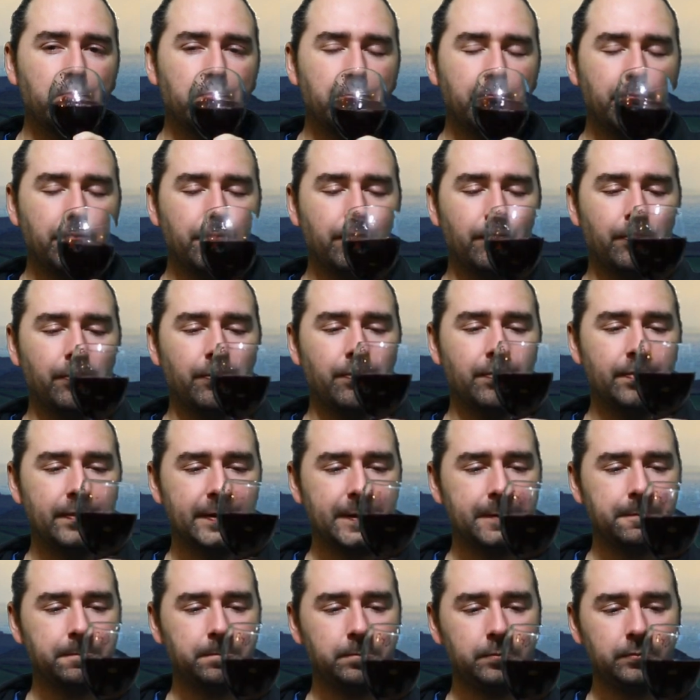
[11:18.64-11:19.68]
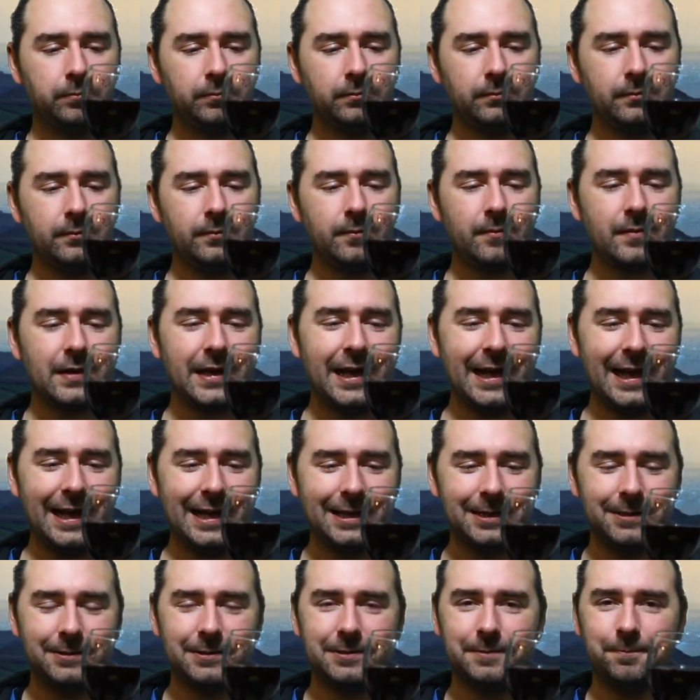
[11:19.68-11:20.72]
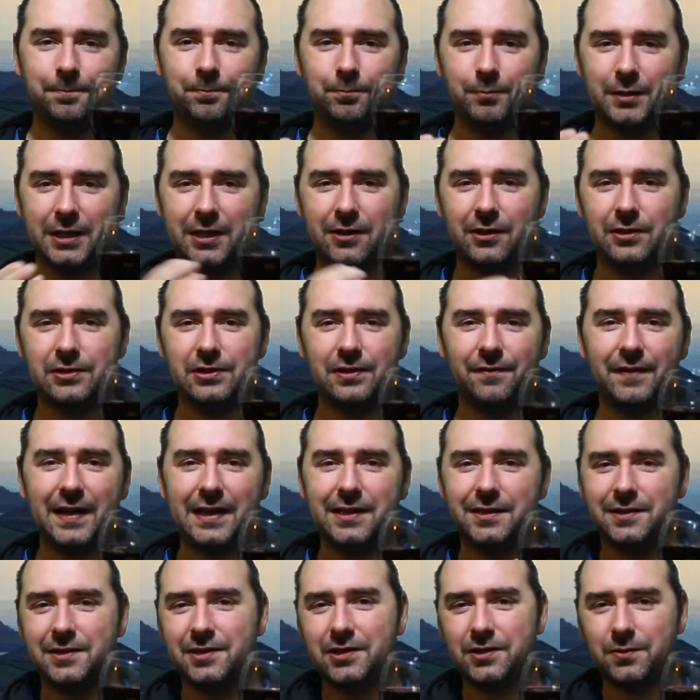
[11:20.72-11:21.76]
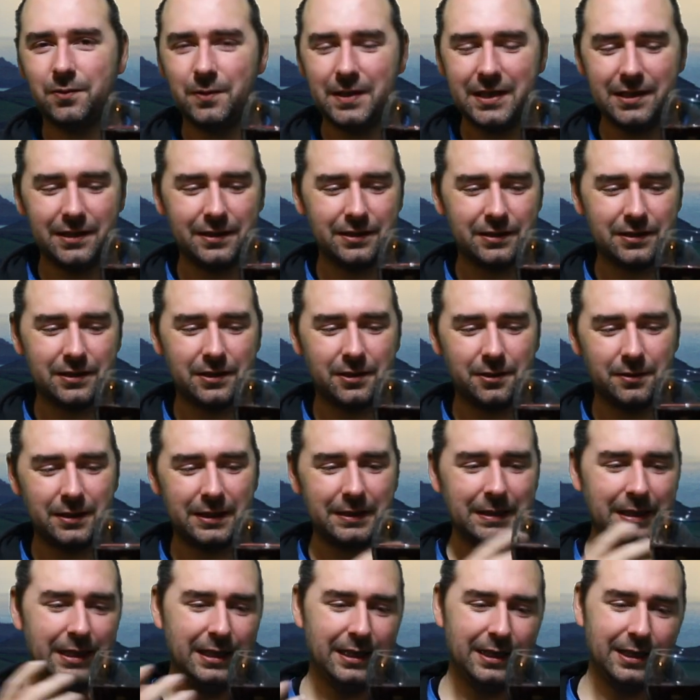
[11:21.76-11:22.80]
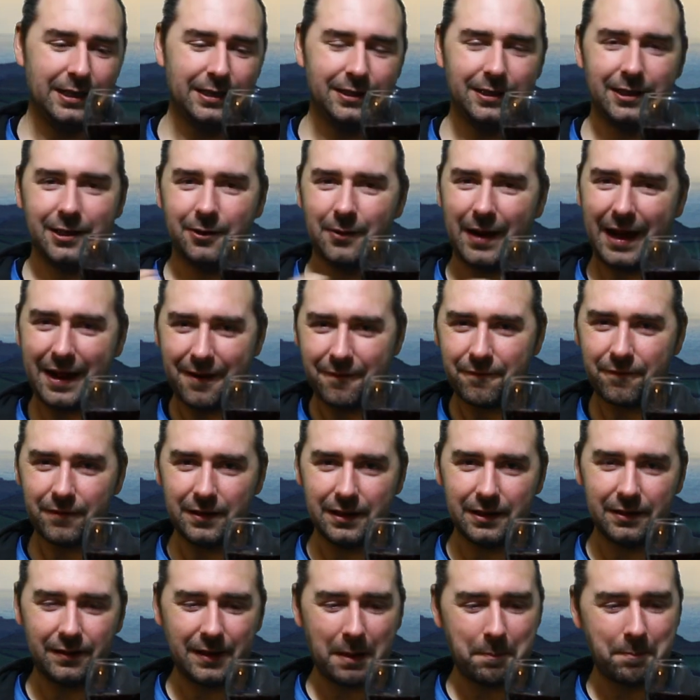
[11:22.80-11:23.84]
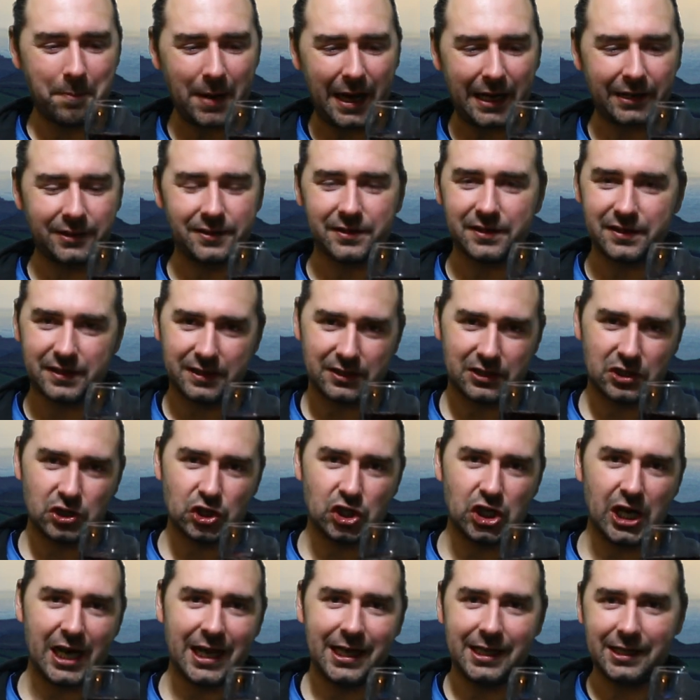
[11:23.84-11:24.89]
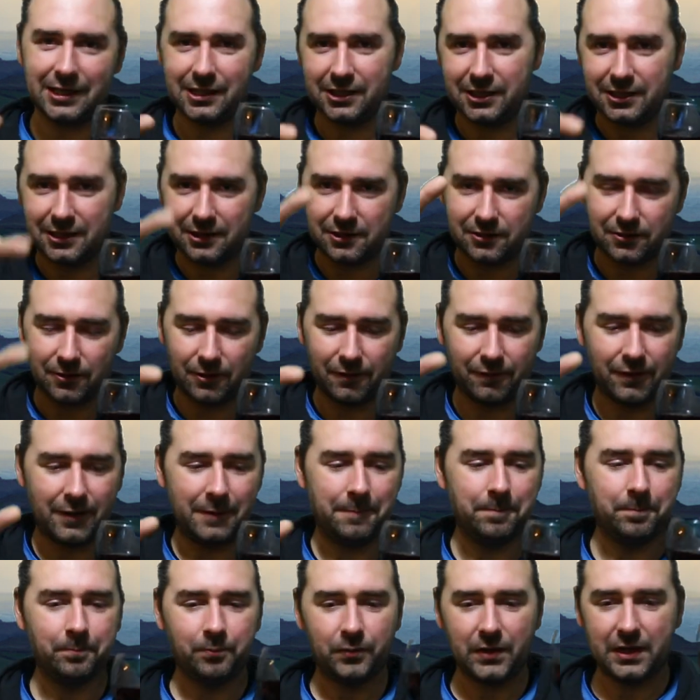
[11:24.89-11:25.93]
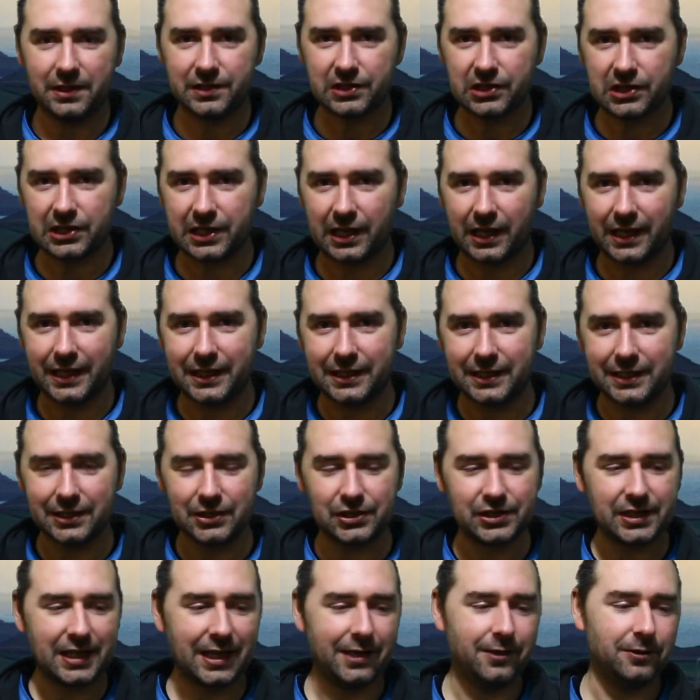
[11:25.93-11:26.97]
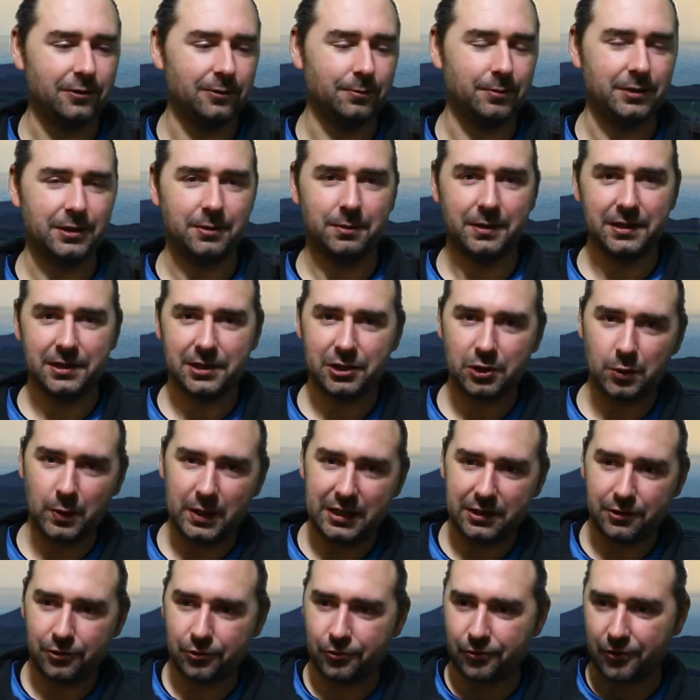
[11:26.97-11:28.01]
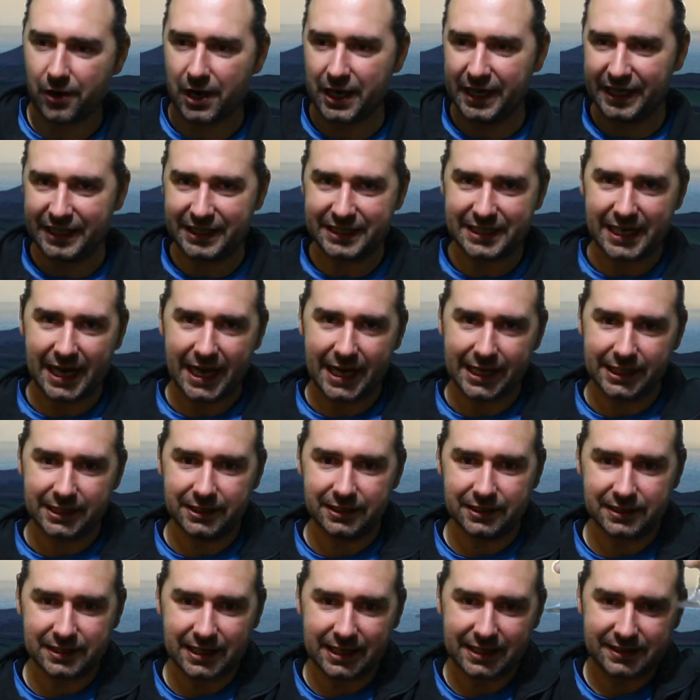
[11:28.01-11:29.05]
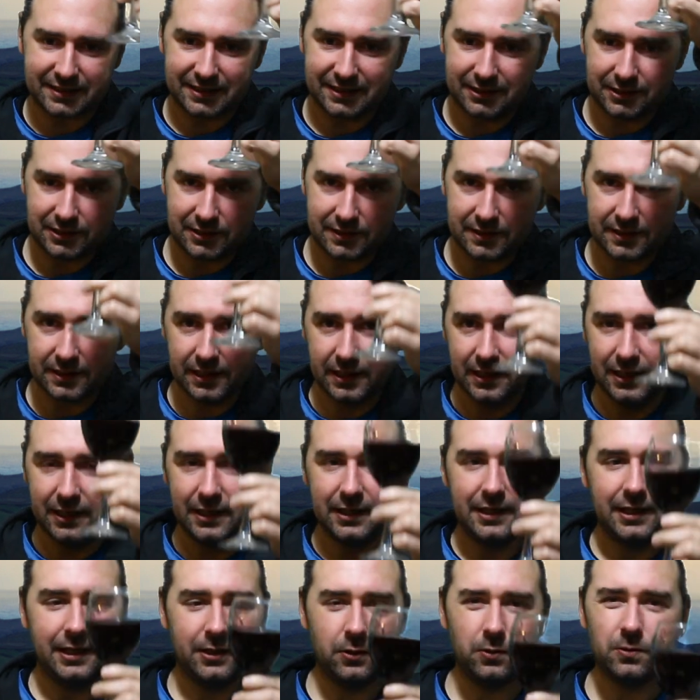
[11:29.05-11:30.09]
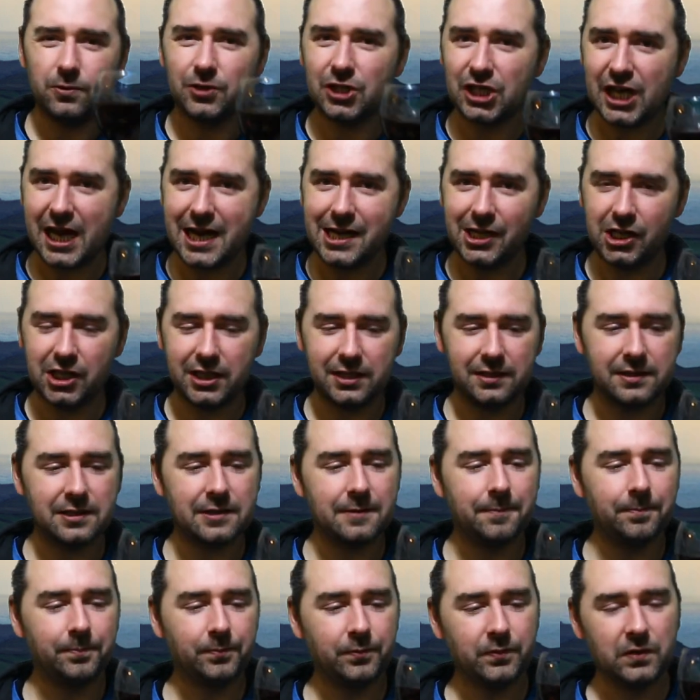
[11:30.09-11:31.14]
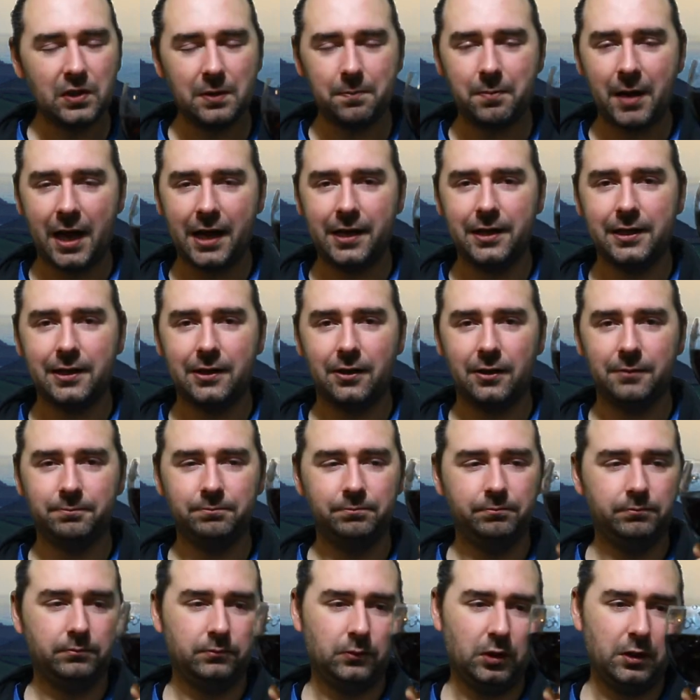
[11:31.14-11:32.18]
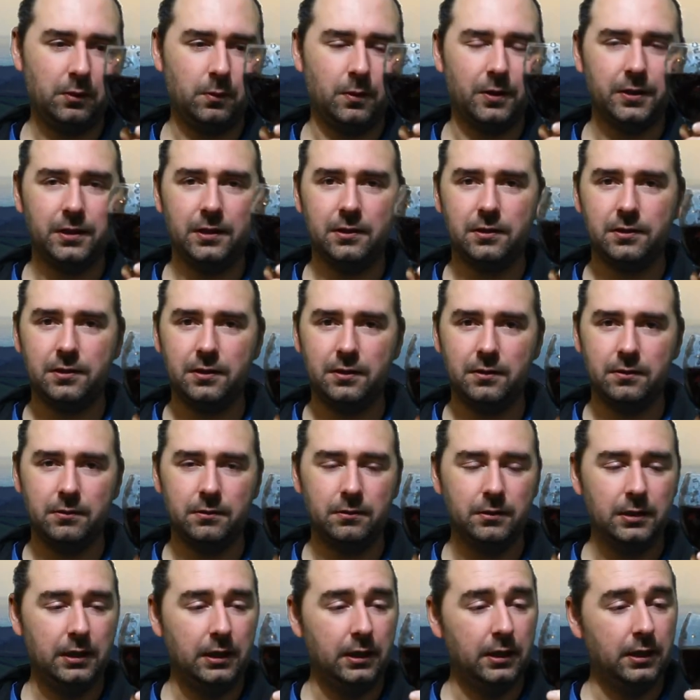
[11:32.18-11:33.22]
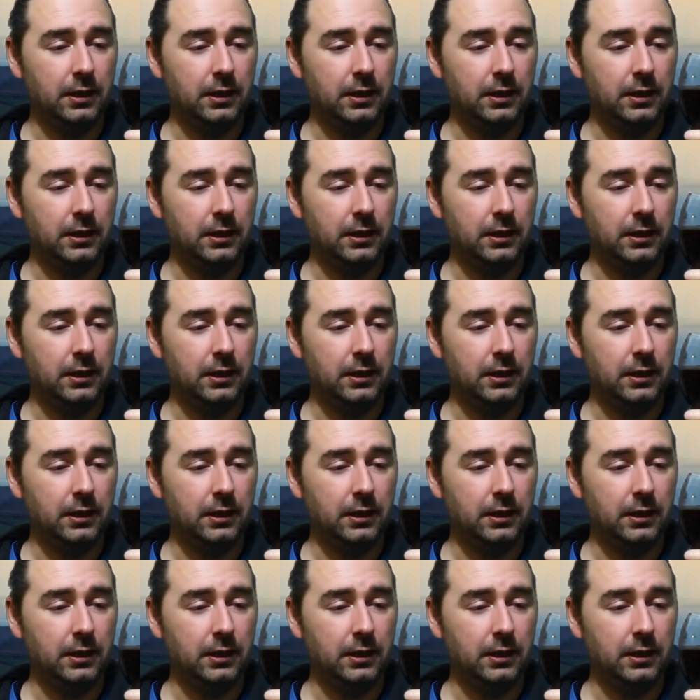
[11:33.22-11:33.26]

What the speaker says: Hmm. And because you've added sweetness to it, you know, the balance has changed. It's sort of a sliding scale between sweet, dry, tannins, acids. It all changes depending on what you do.